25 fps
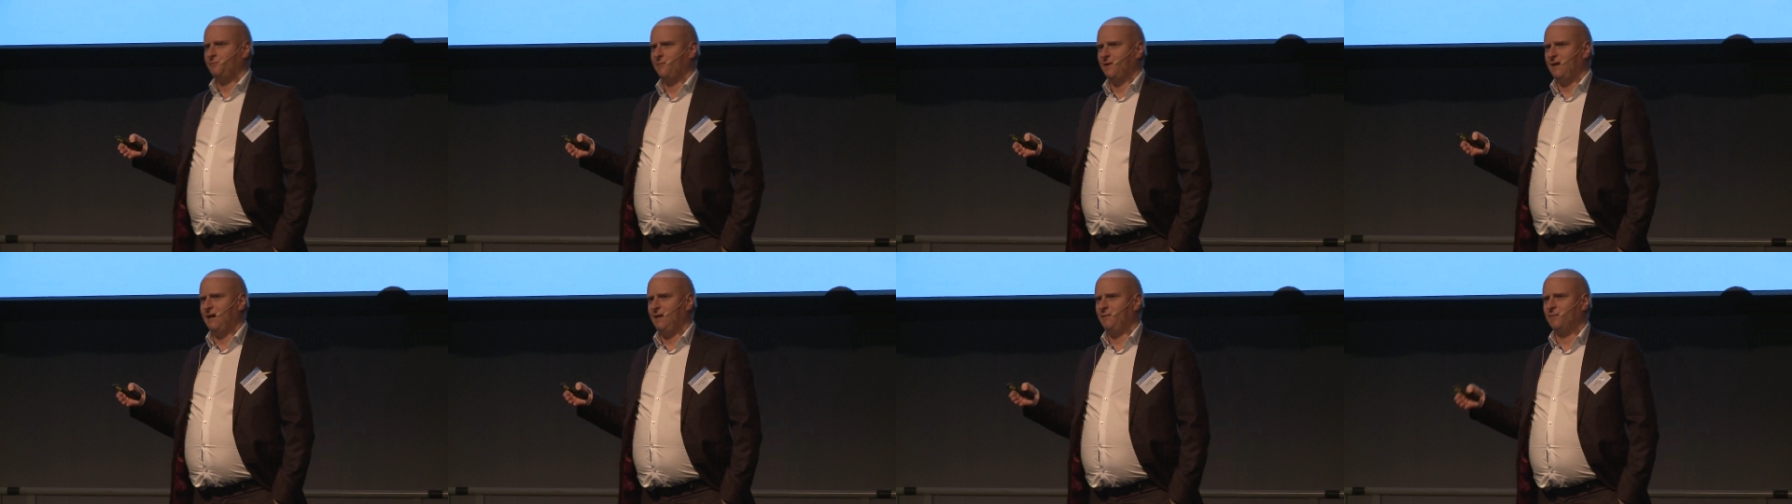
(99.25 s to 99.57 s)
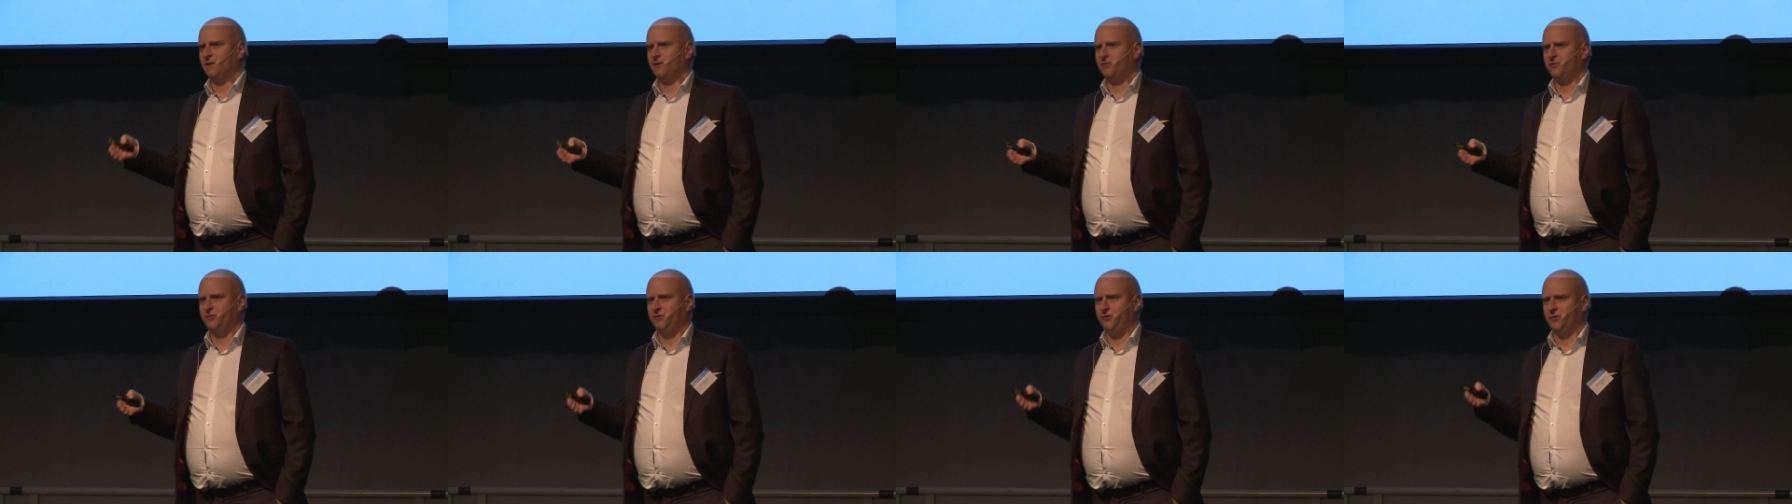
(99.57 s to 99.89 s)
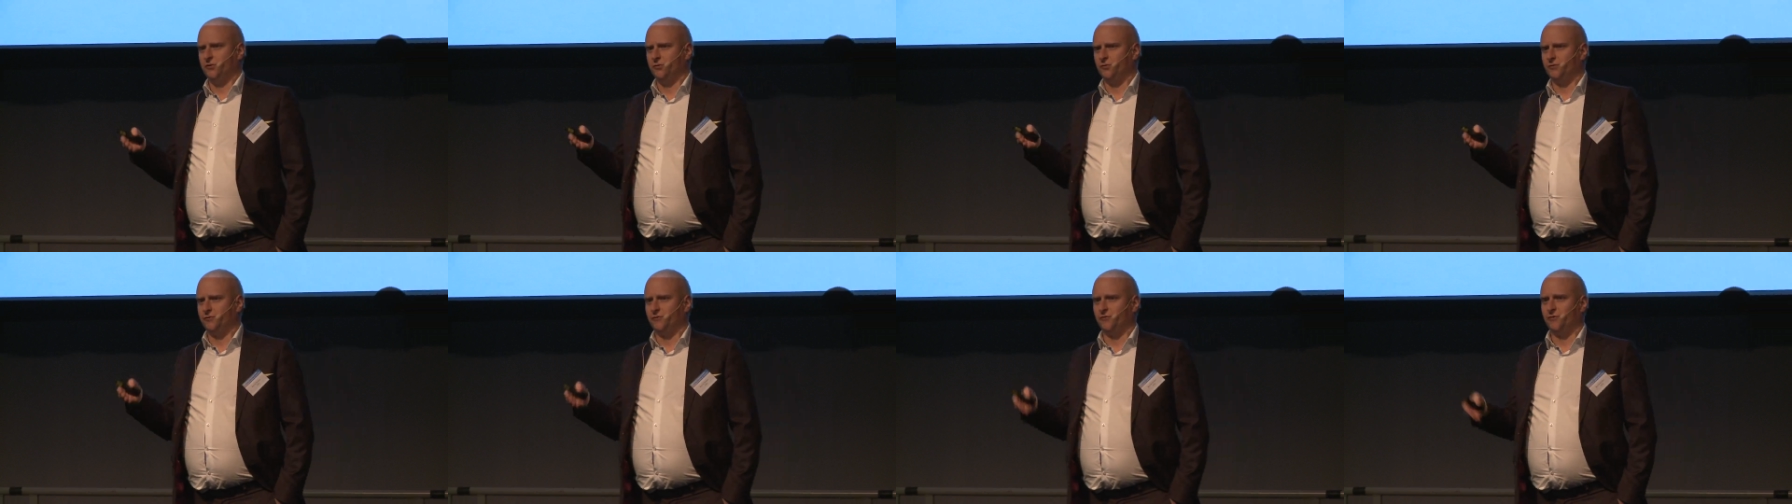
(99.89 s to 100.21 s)
able to
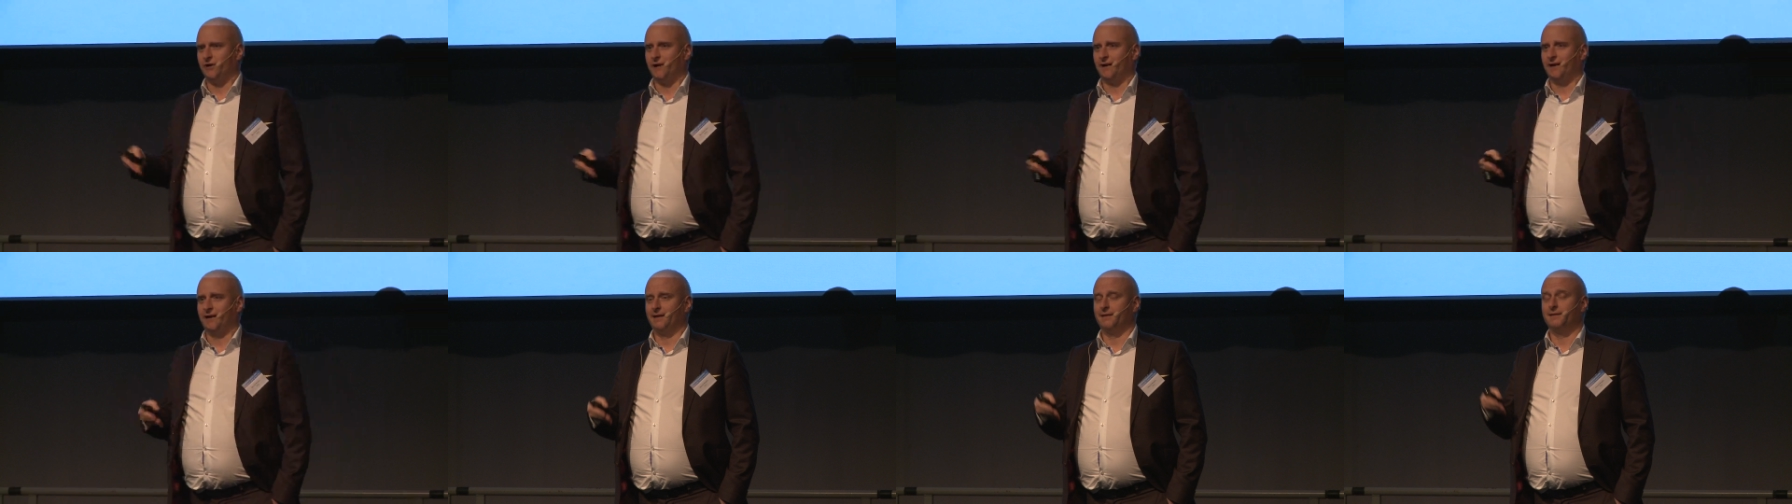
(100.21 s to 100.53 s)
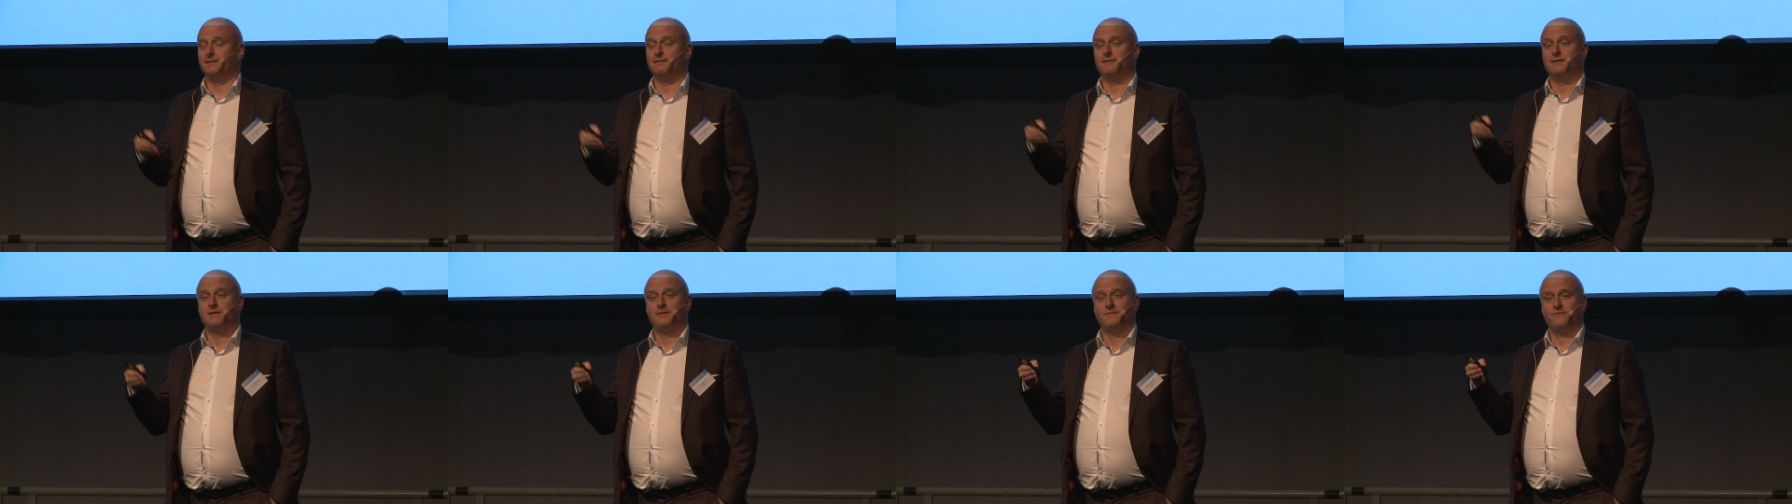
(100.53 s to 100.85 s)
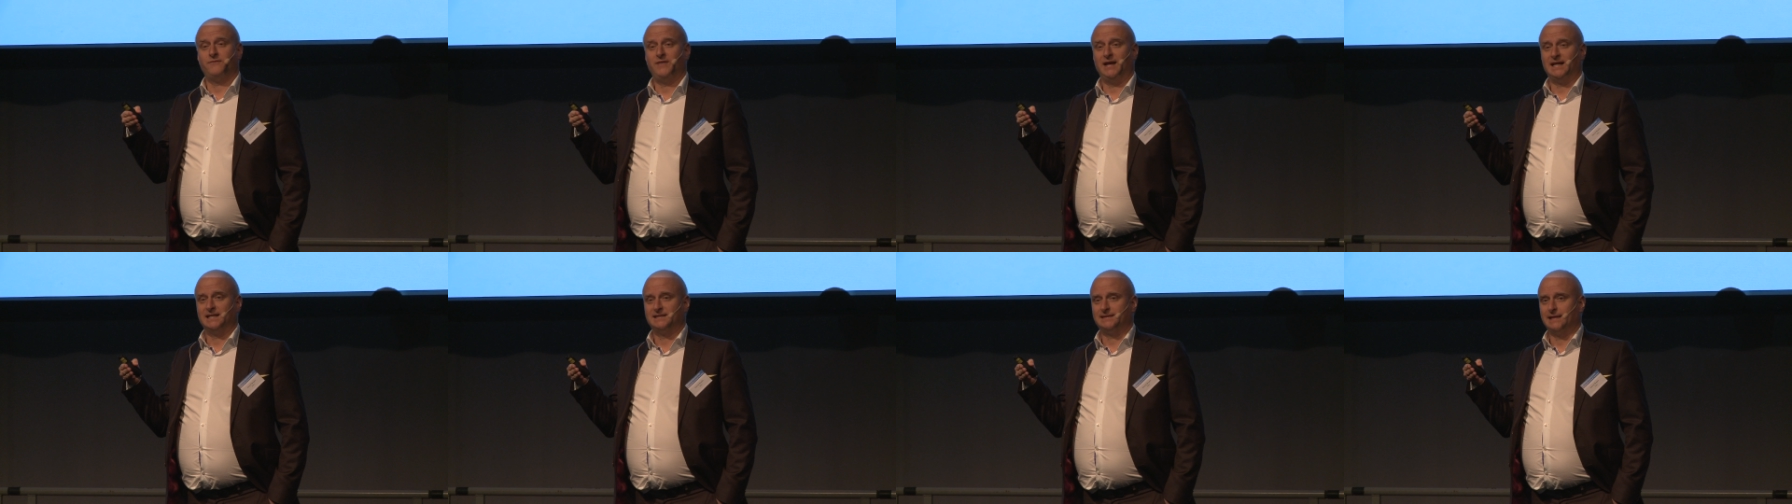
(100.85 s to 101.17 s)
use for other
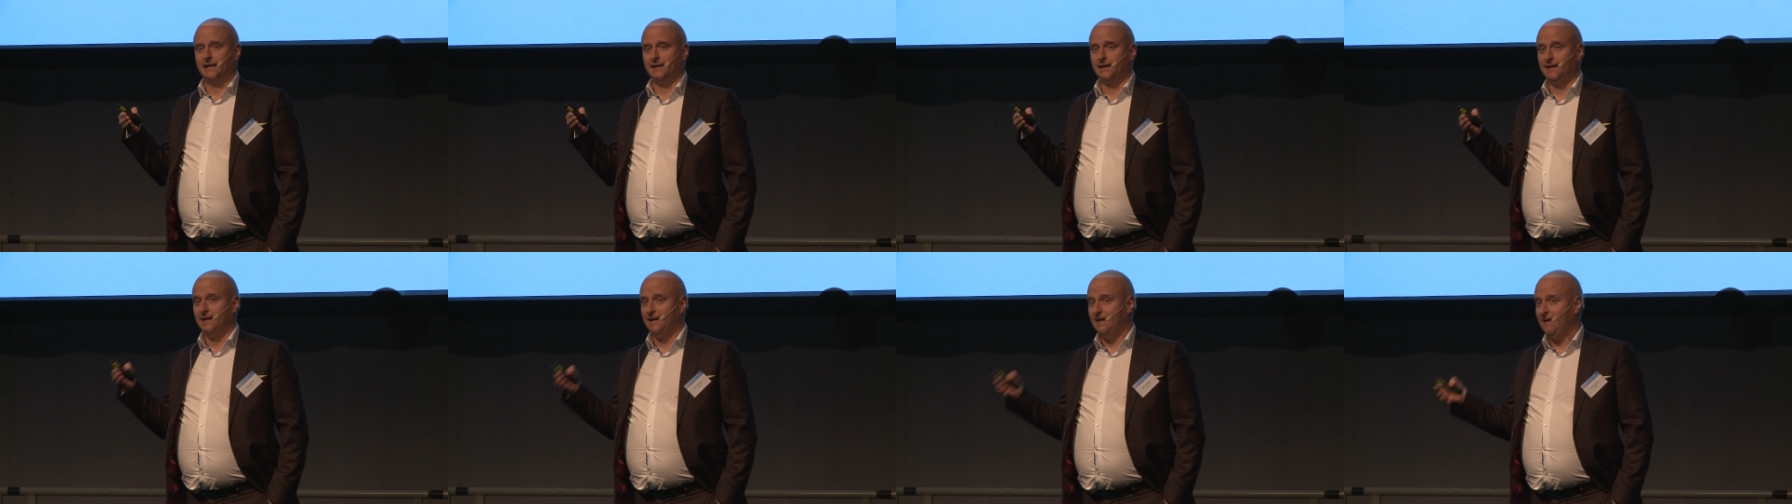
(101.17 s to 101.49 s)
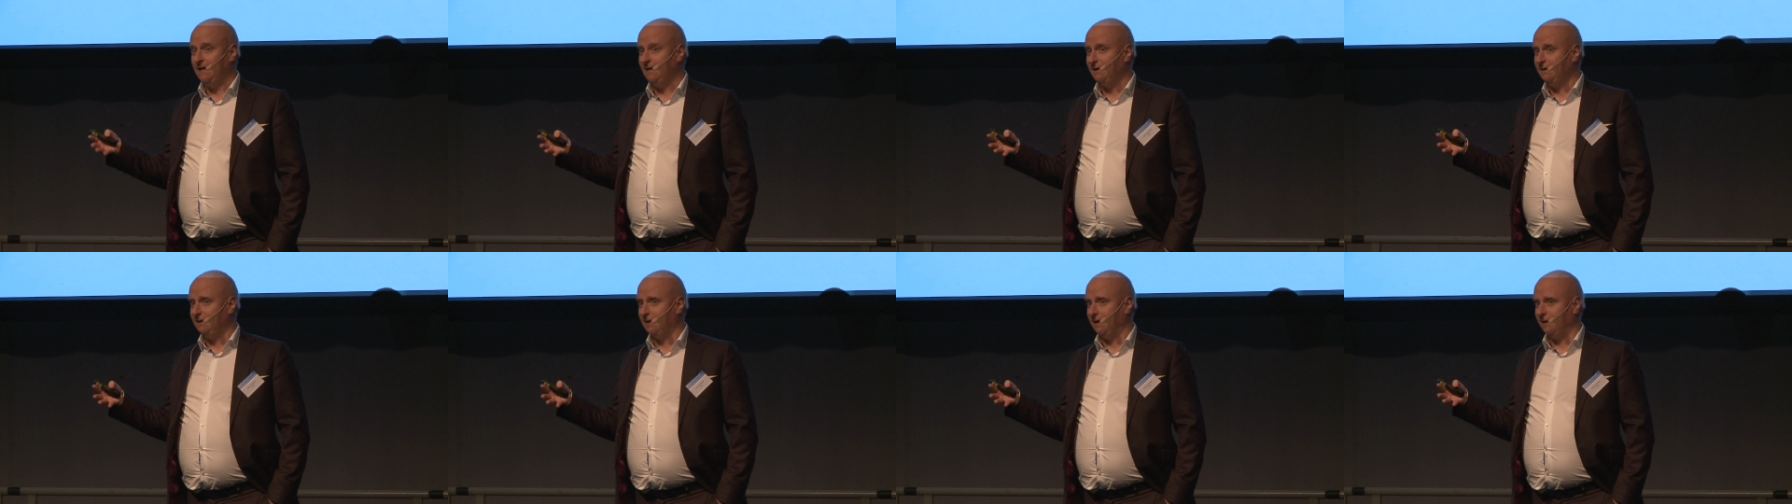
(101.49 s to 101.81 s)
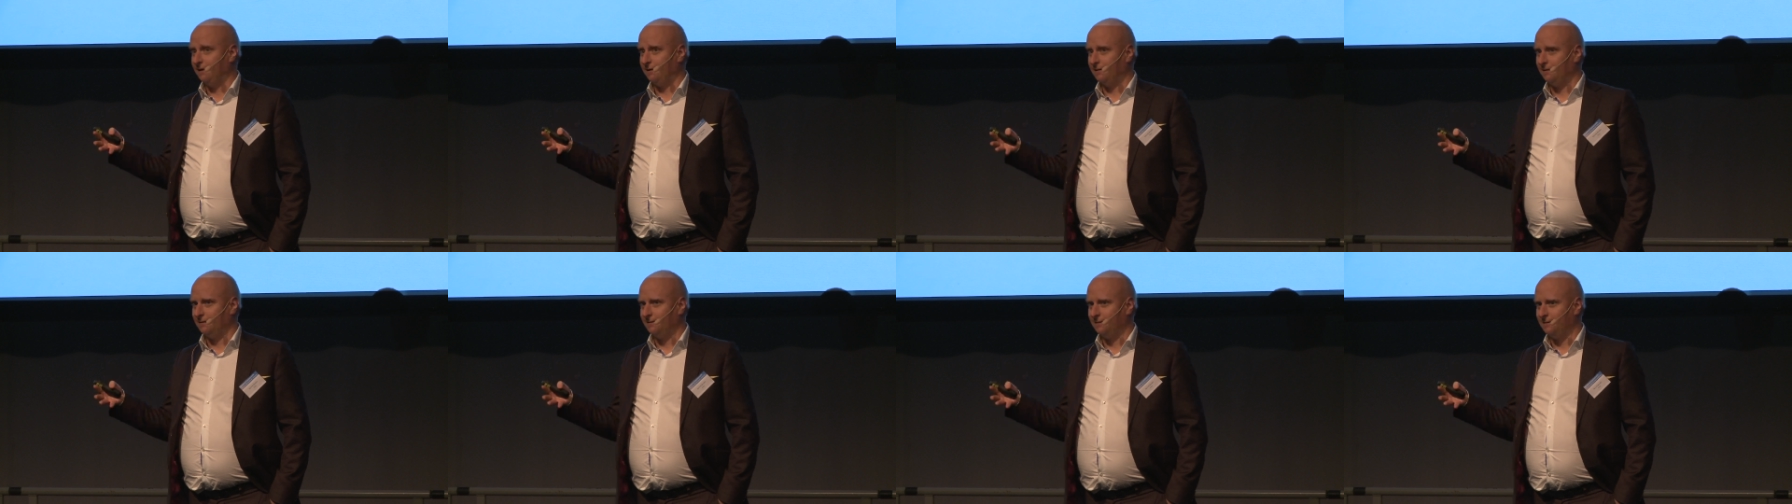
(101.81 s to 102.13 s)
things than heating,